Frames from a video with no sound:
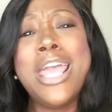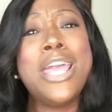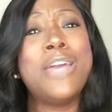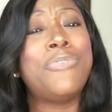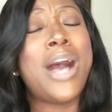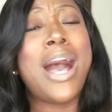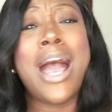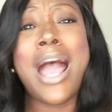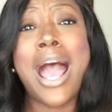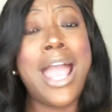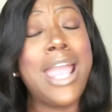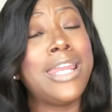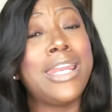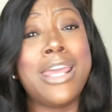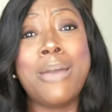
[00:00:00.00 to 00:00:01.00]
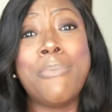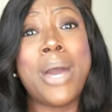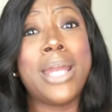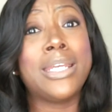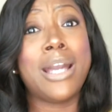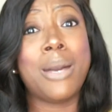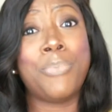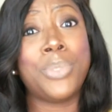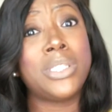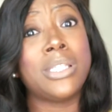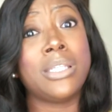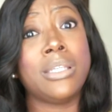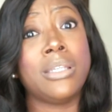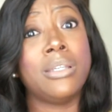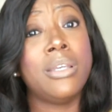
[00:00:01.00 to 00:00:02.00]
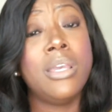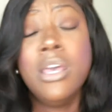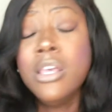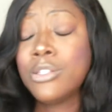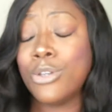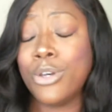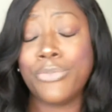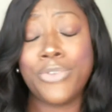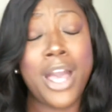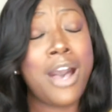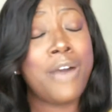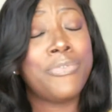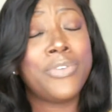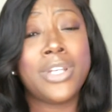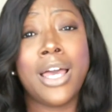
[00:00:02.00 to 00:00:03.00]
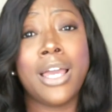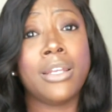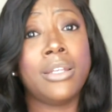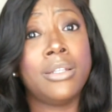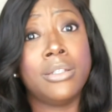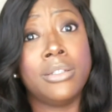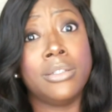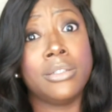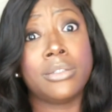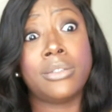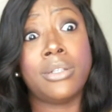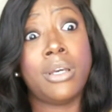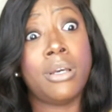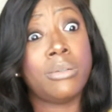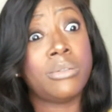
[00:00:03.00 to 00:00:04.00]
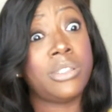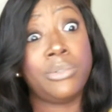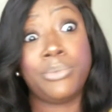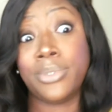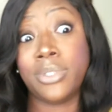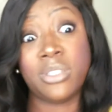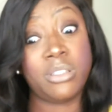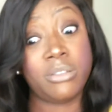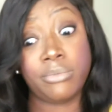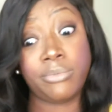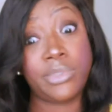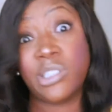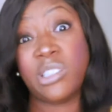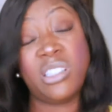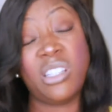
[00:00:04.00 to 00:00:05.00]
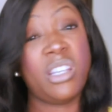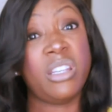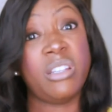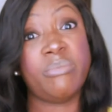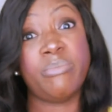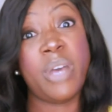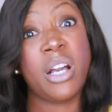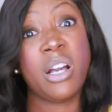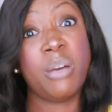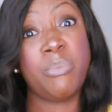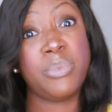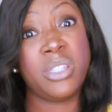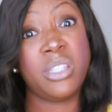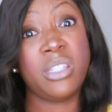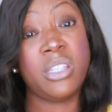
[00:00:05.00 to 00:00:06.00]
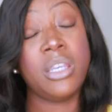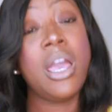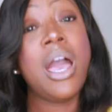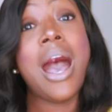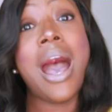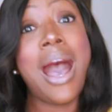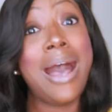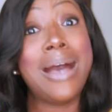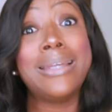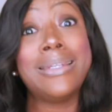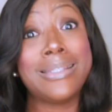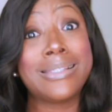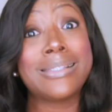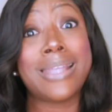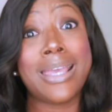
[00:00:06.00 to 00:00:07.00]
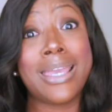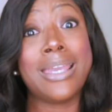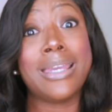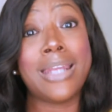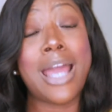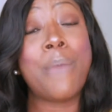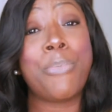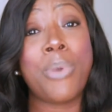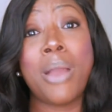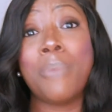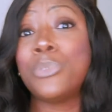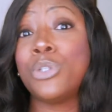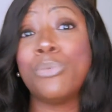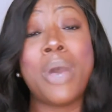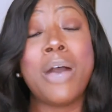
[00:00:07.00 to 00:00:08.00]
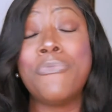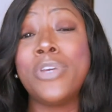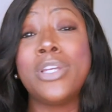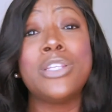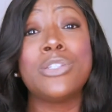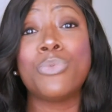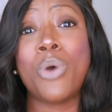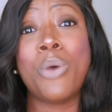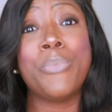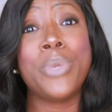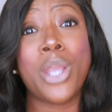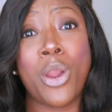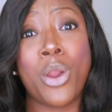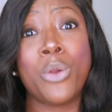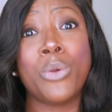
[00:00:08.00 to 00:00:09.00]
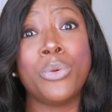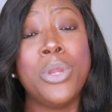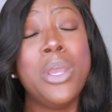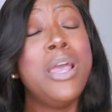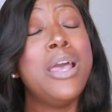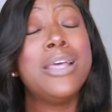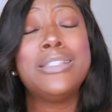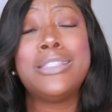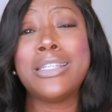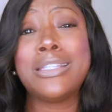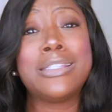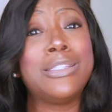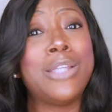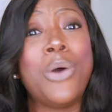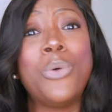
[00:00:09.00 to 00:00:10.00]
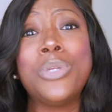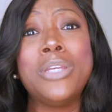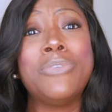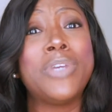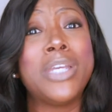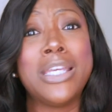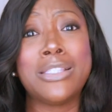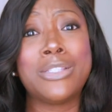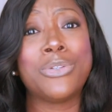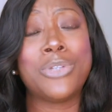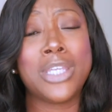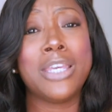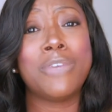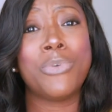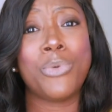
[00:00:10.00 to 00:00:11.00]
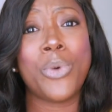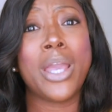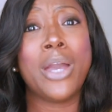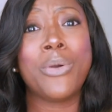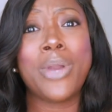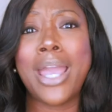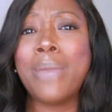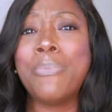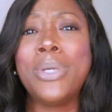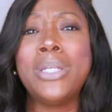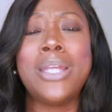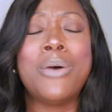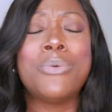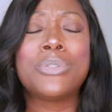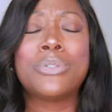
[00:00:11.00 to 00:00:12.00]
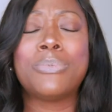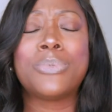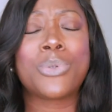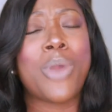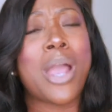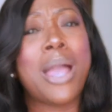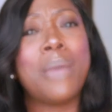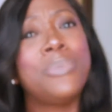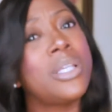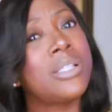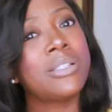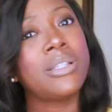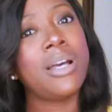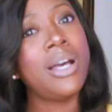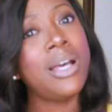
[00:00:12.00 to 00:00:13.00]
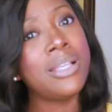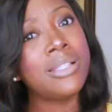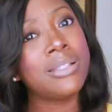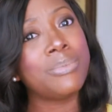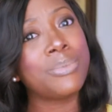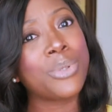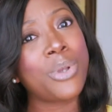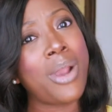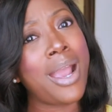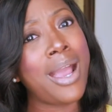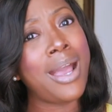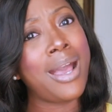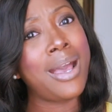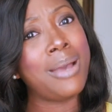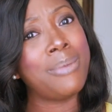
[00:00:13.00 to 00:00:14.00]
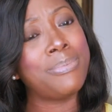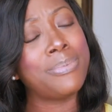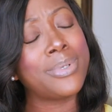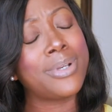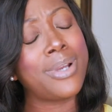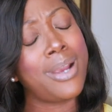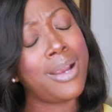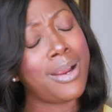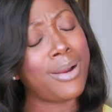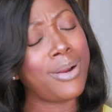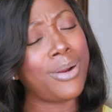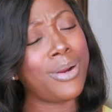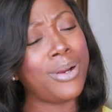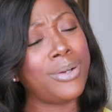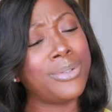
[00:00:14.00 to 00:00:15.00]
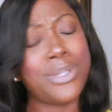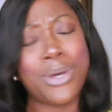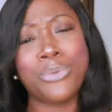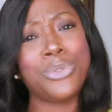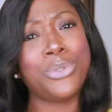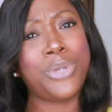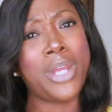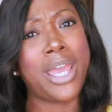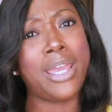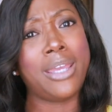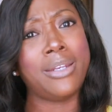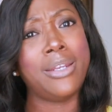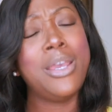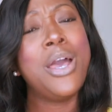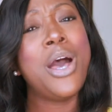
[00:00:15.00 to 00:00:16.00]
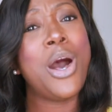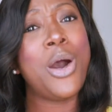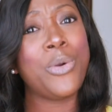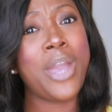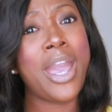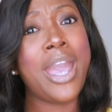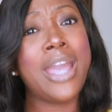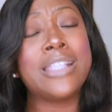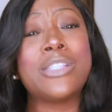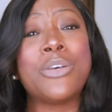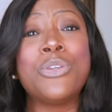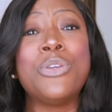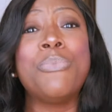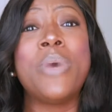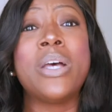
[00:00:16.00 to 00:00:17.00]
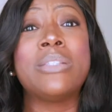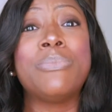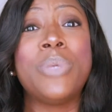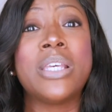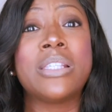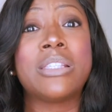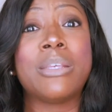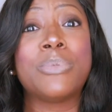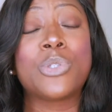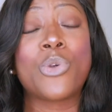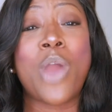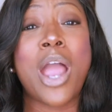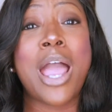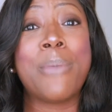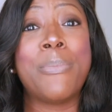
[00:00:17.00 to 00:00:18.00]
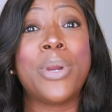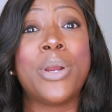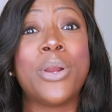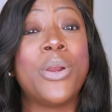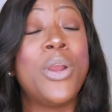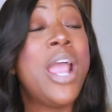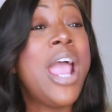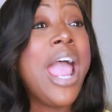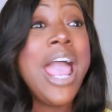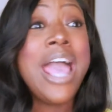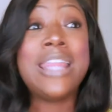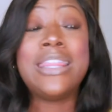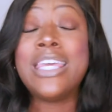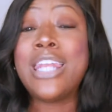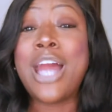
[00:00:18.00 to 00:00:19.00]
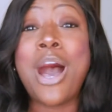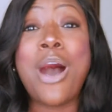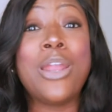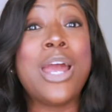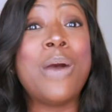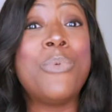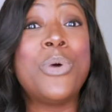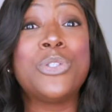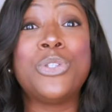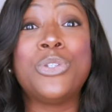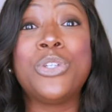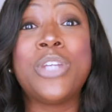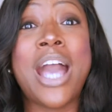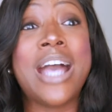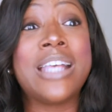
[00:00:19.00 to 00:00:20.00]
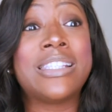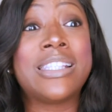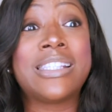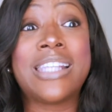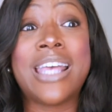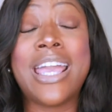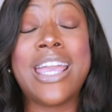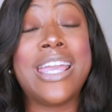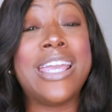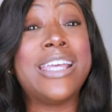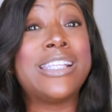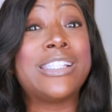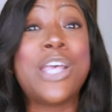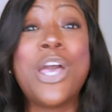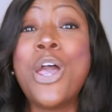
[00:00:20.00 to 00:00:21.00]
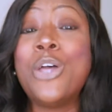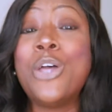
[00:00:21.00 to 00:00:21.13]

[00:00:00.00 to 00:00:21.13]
If I ain't anybody's cup of tea. So if y'all feel like, look, no, she ain't my cup of tea, I understand. I promise you, my feelings won't be hurt. Just don't even enter the giveaway, okay? But don't subscribe just to unsubscribe. Girl, don't do that, okay? So you must be a subscriber. And then all I want you guys to say is